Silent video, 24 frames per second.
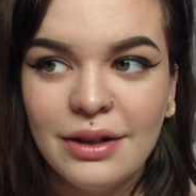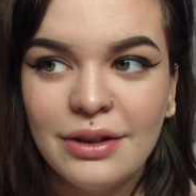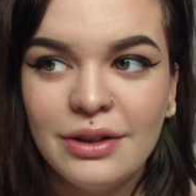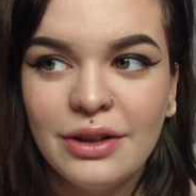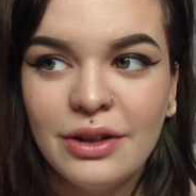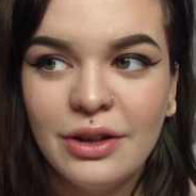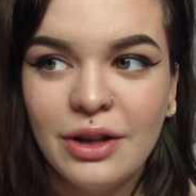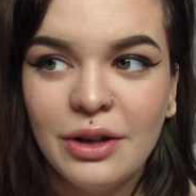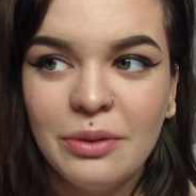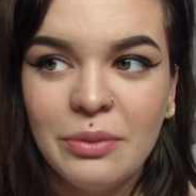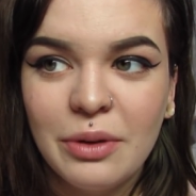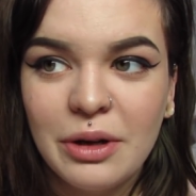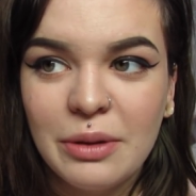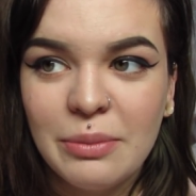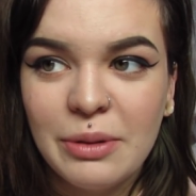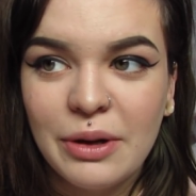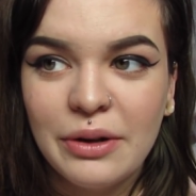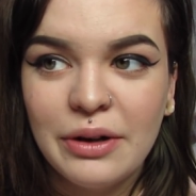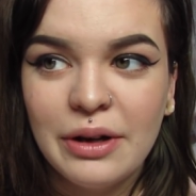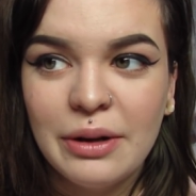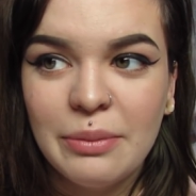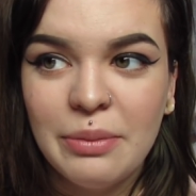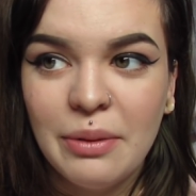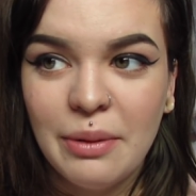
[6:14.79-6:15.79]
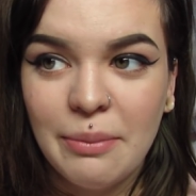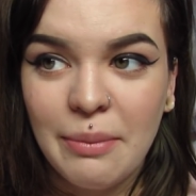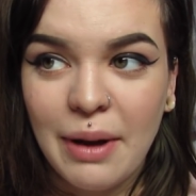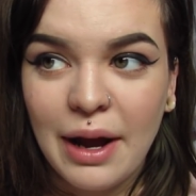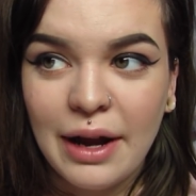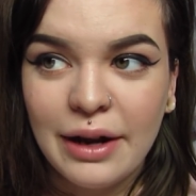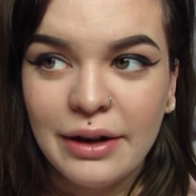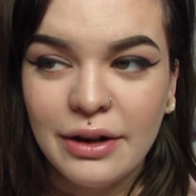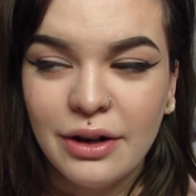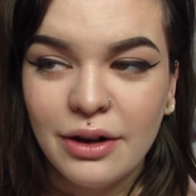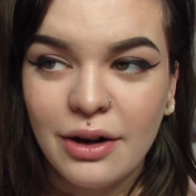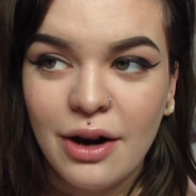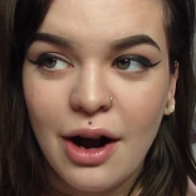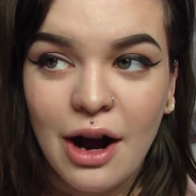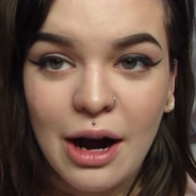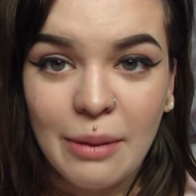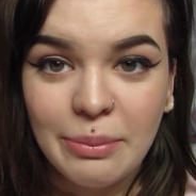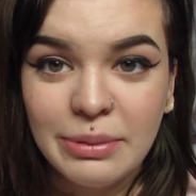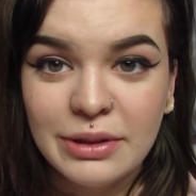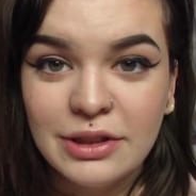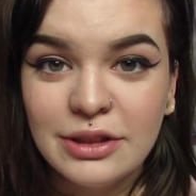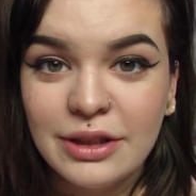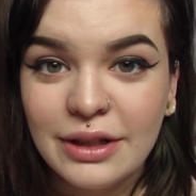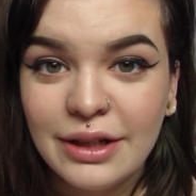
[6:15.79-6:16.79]
the good one about it, but mine are
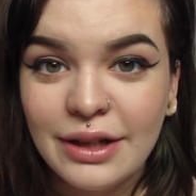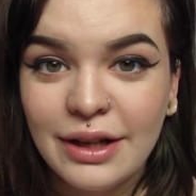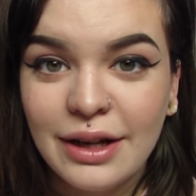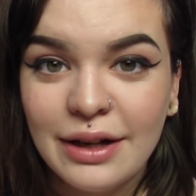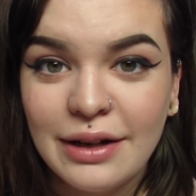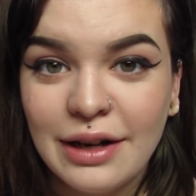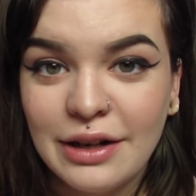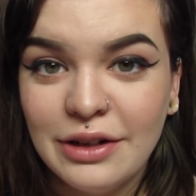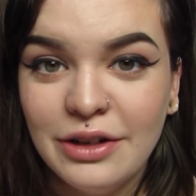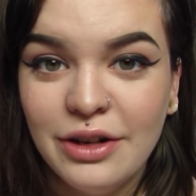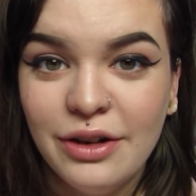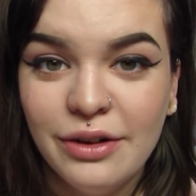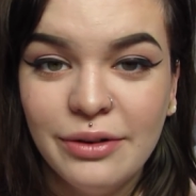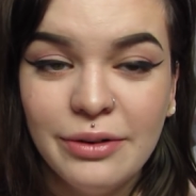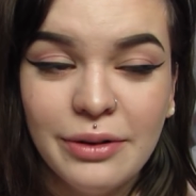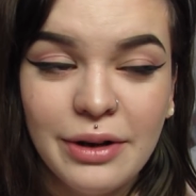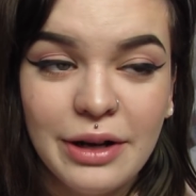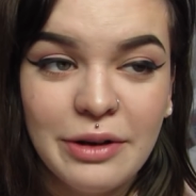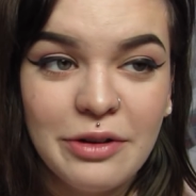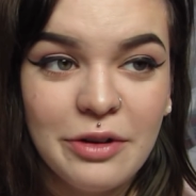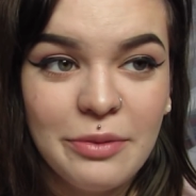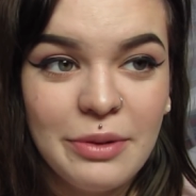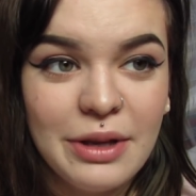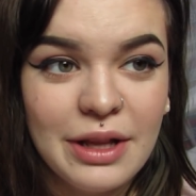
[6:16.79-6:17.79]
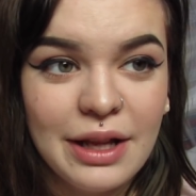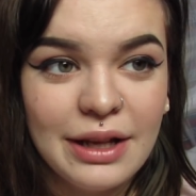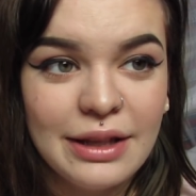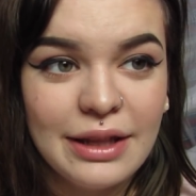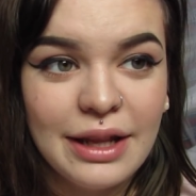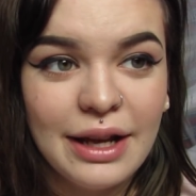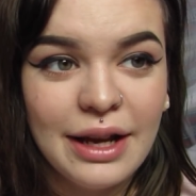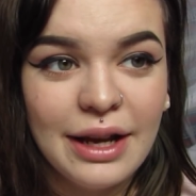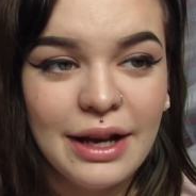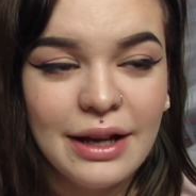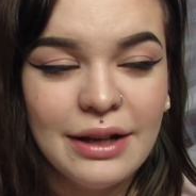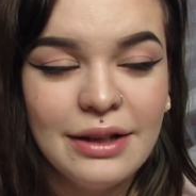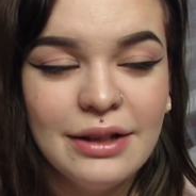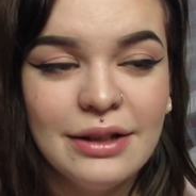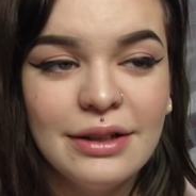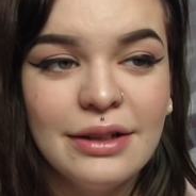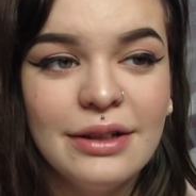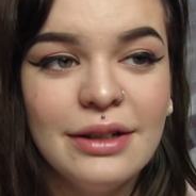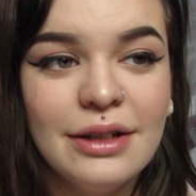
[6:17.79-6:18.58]
opposite, and I knew it would be like that.